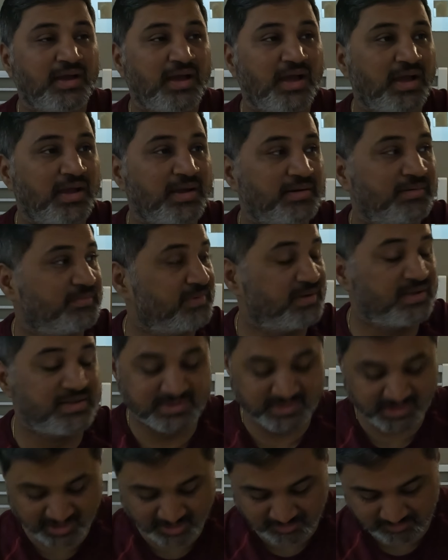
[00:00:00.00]
uh
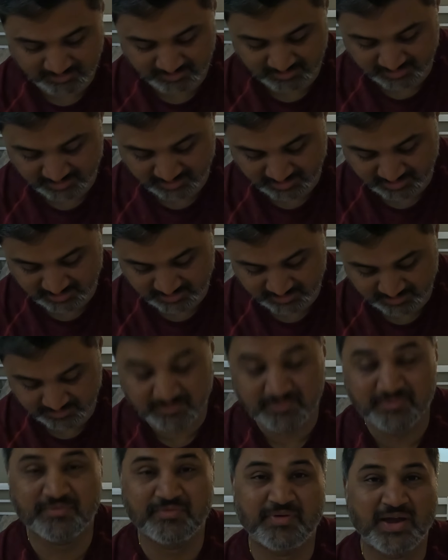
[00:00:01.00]
it's around uh,
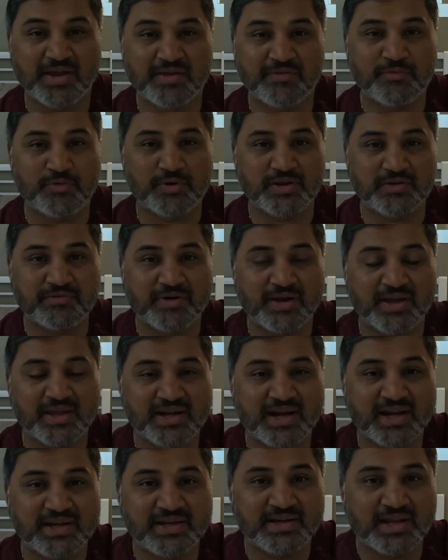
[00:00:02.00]
5.45
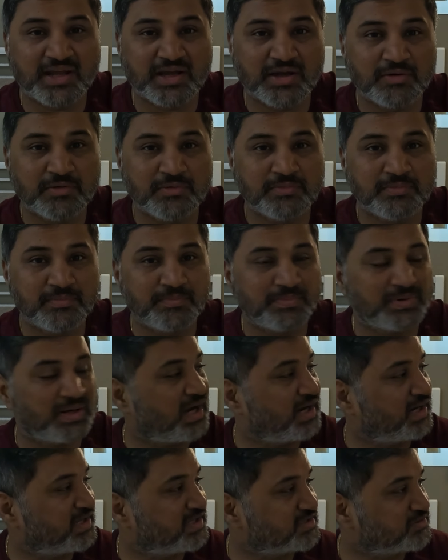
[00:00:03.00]
right now
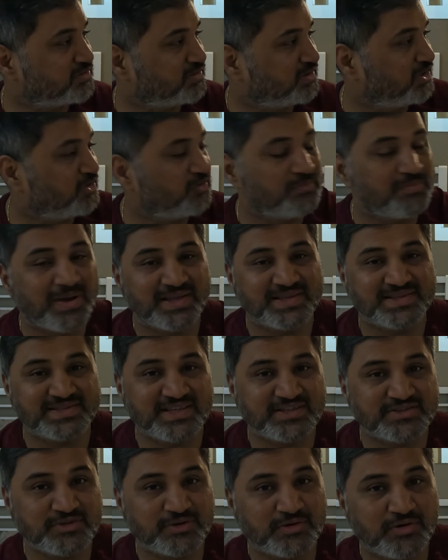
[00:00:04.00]
plan is to leave by
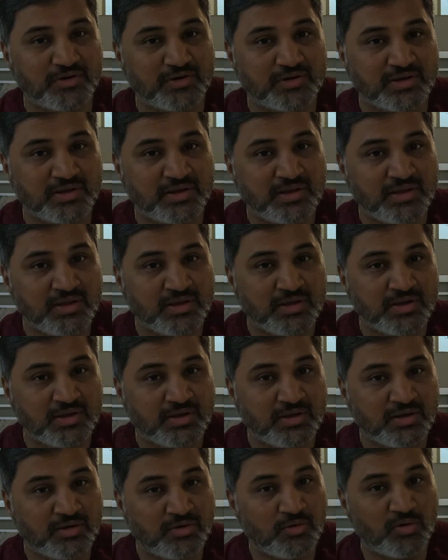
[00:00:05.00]
6 o'clock
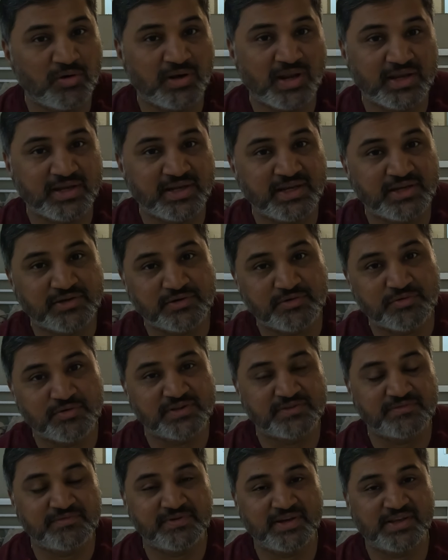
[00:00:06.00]
all I need to do
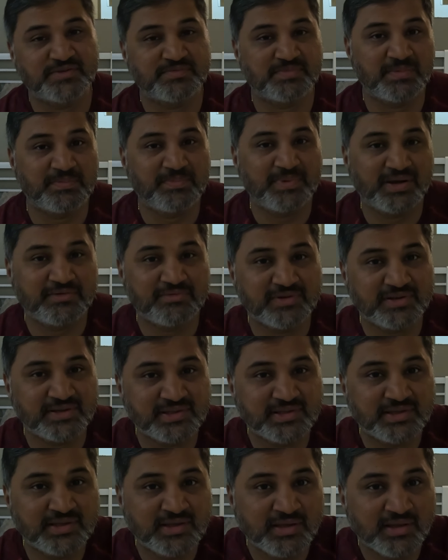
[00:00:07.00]
is finish my
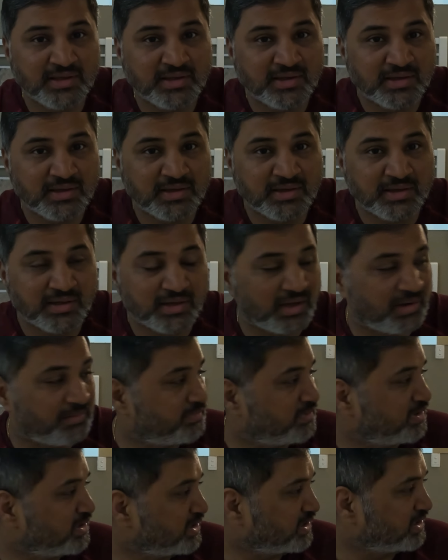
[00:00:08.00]
breakfast
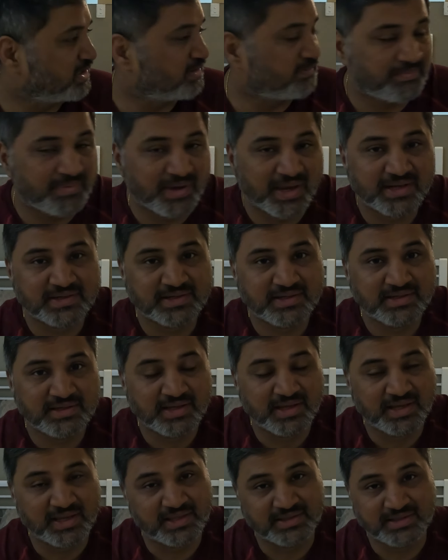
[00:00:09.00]
I'm nearly packed
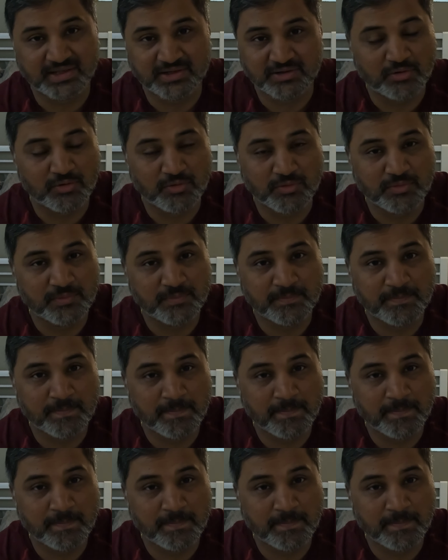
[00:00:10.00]
and then go